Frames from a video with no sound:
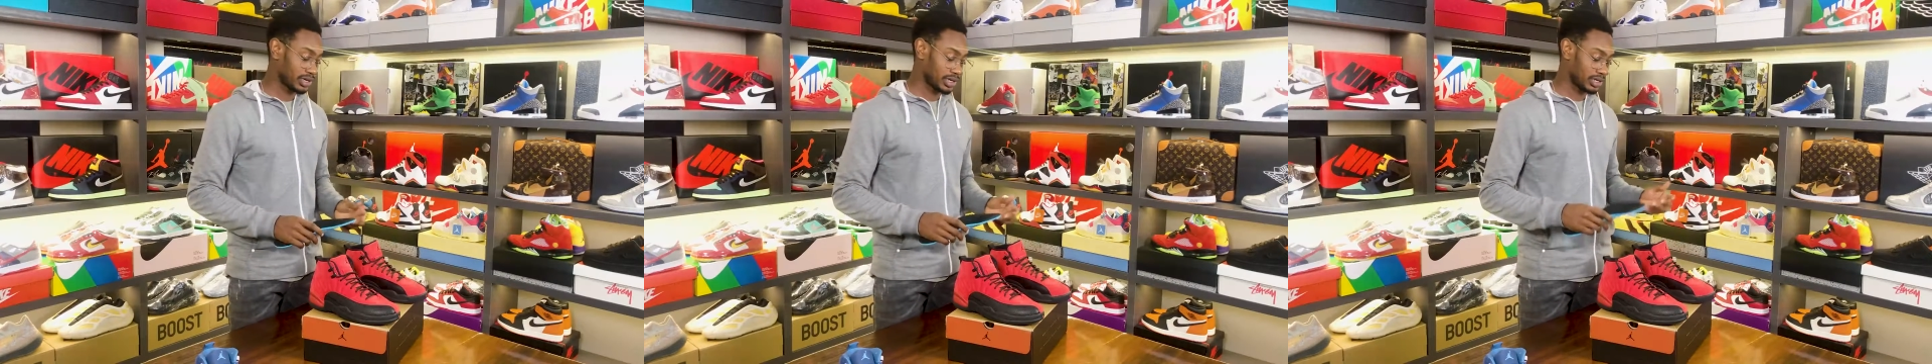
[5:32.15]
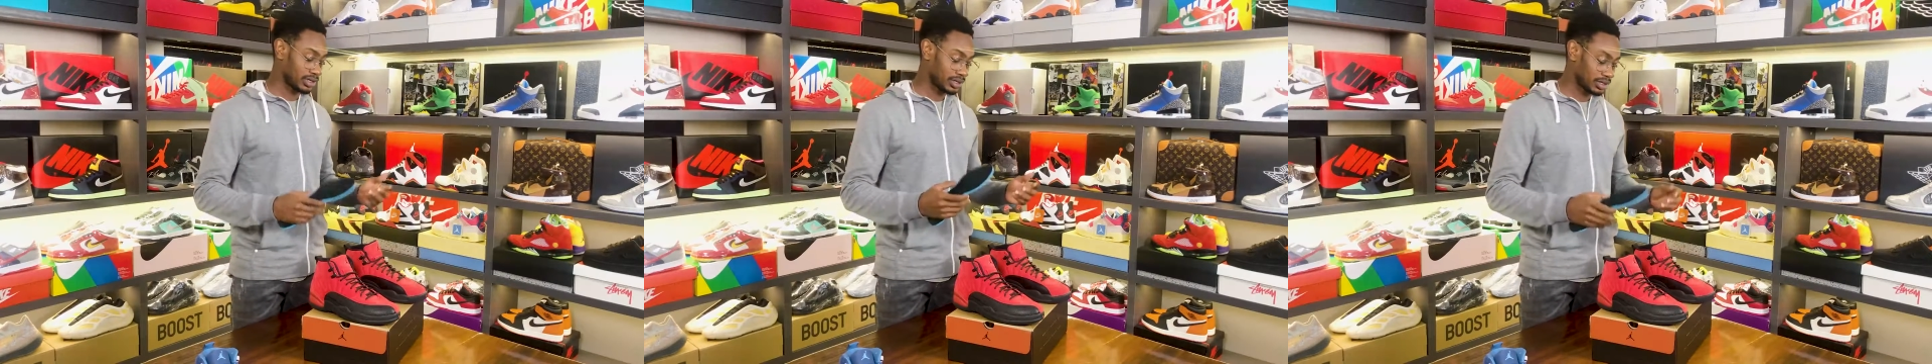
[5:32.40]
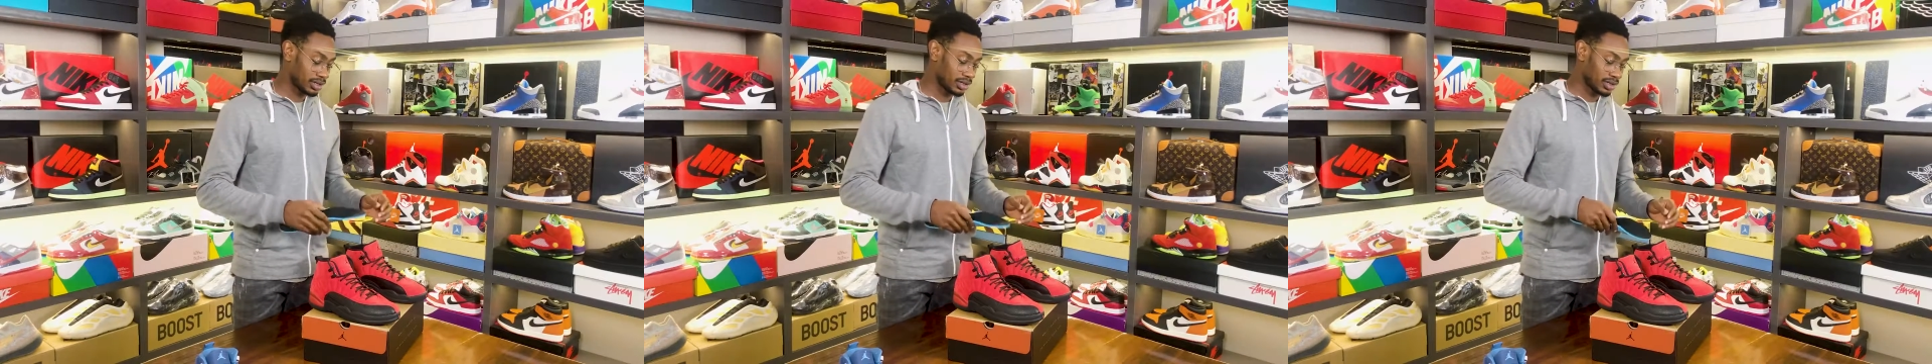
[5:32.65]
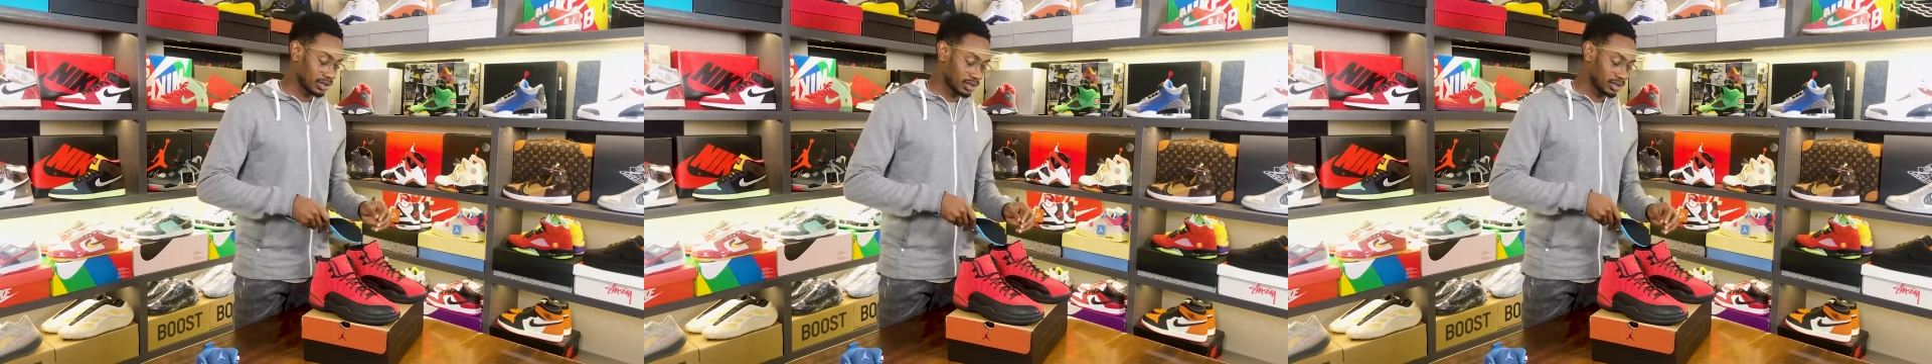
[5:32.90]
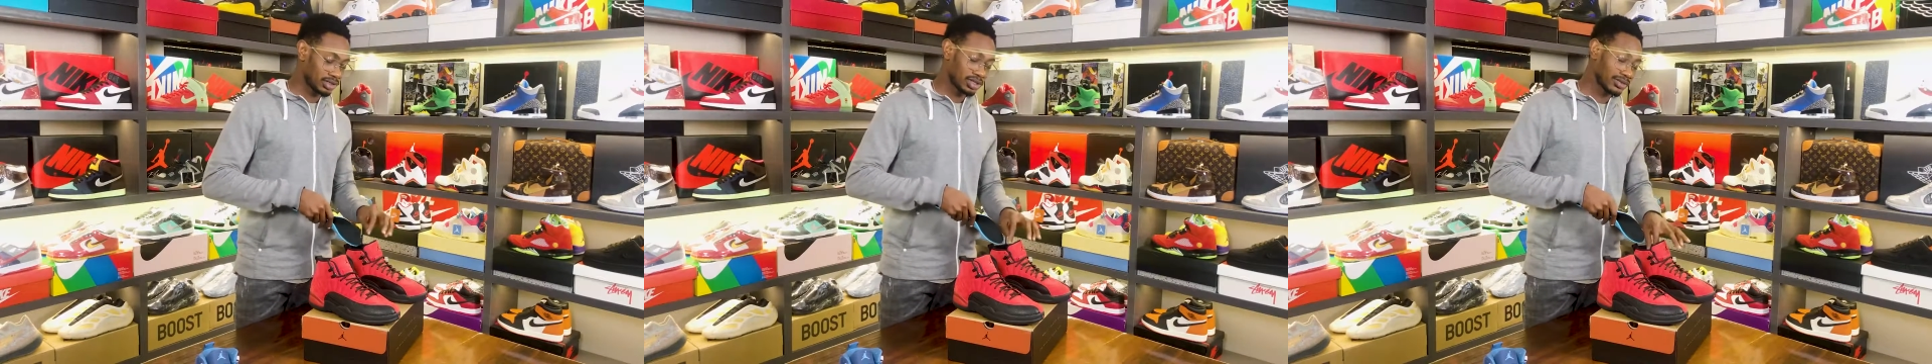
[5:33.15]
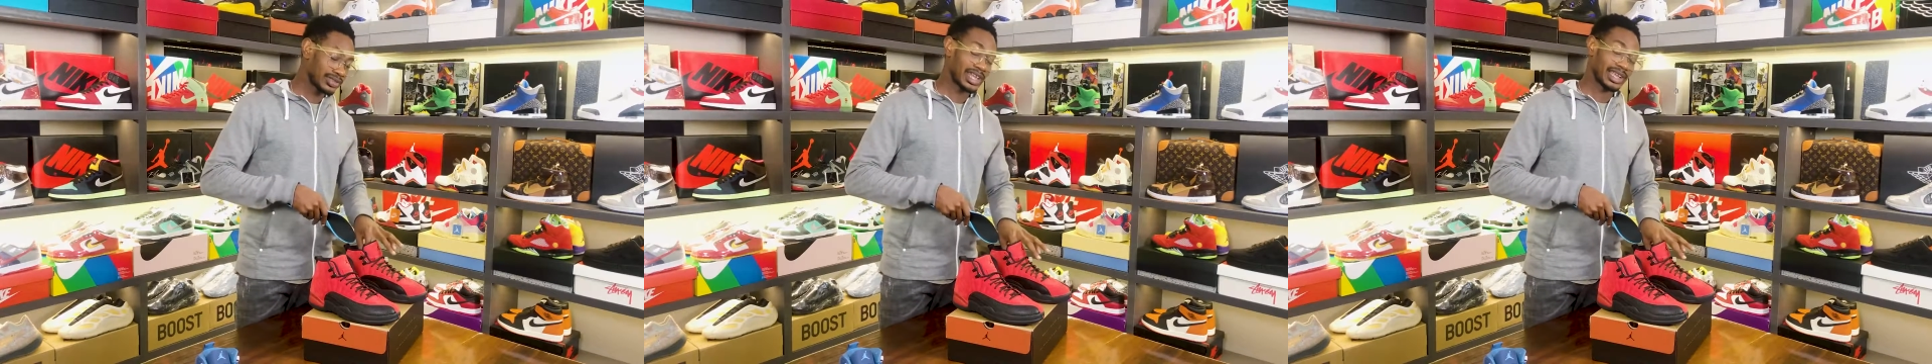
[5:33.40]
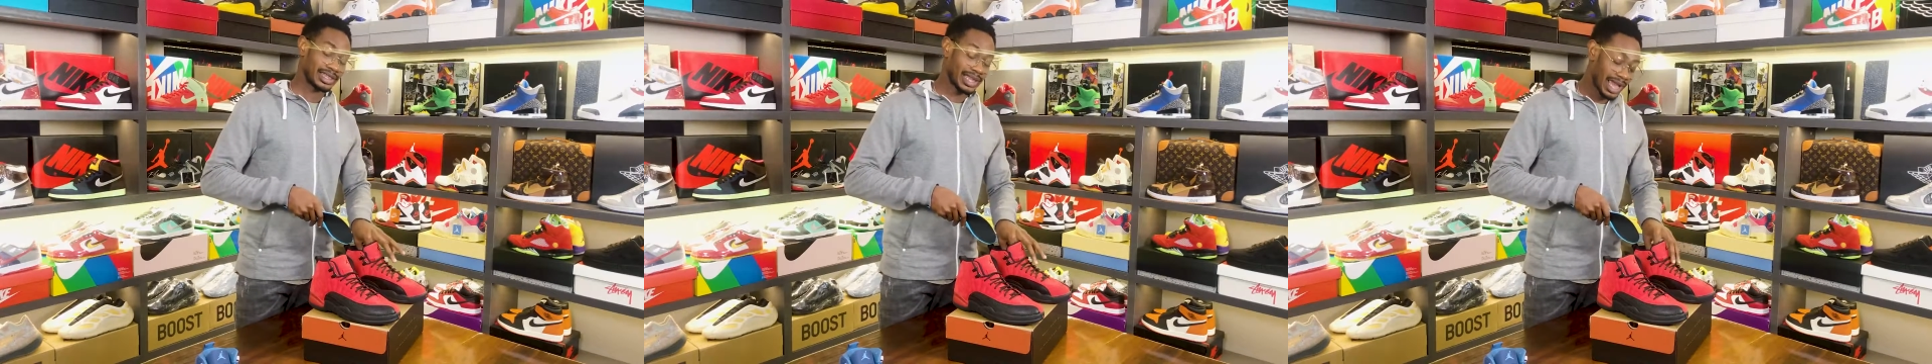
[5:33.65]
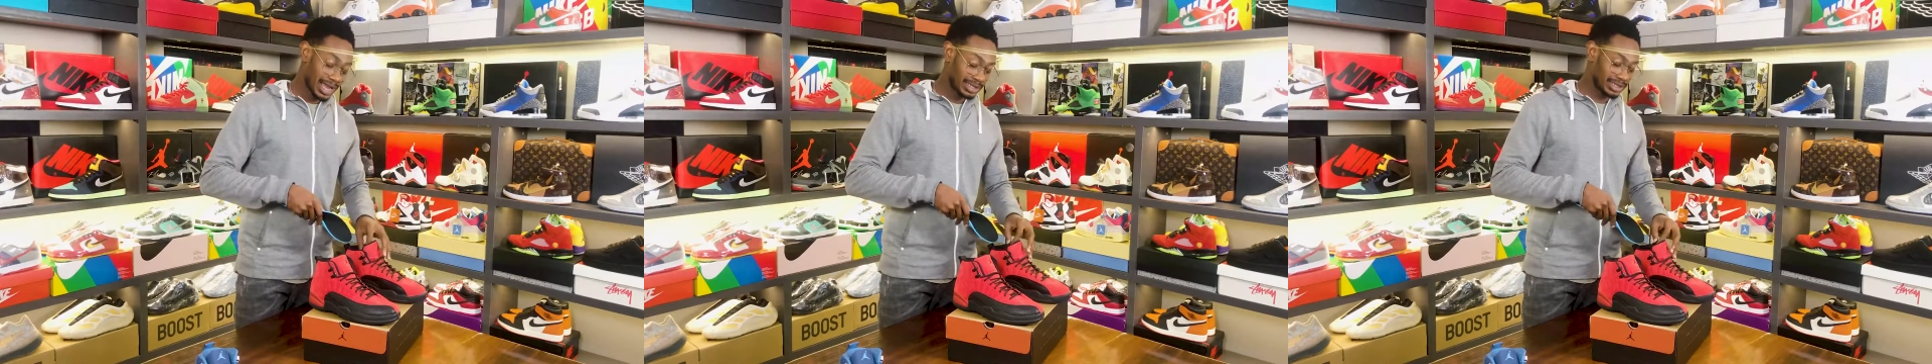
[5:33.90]
and stuff like
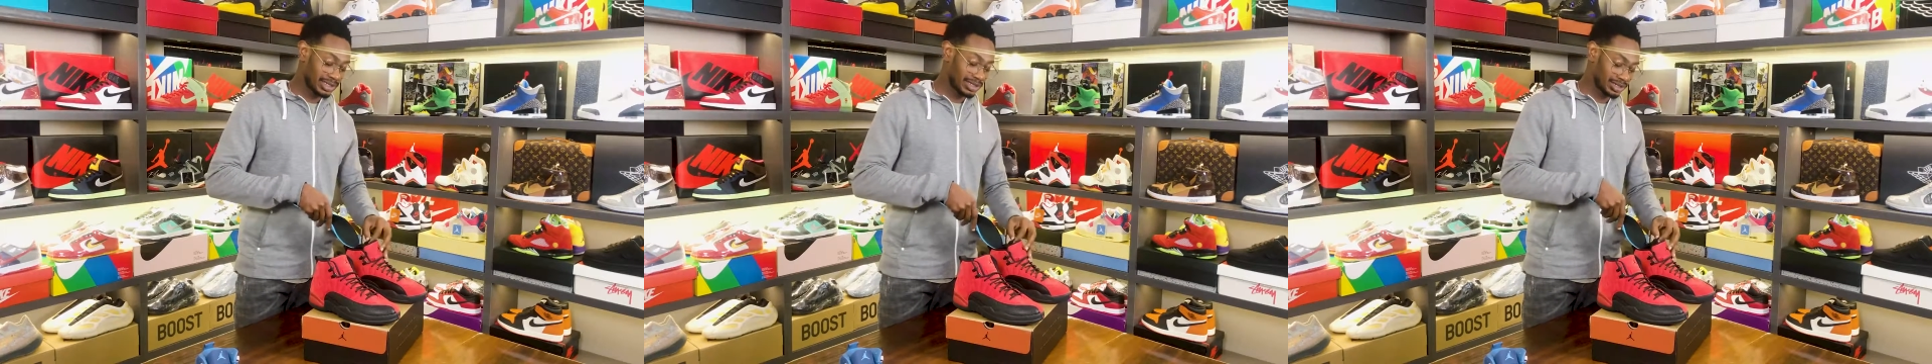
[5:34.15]
that.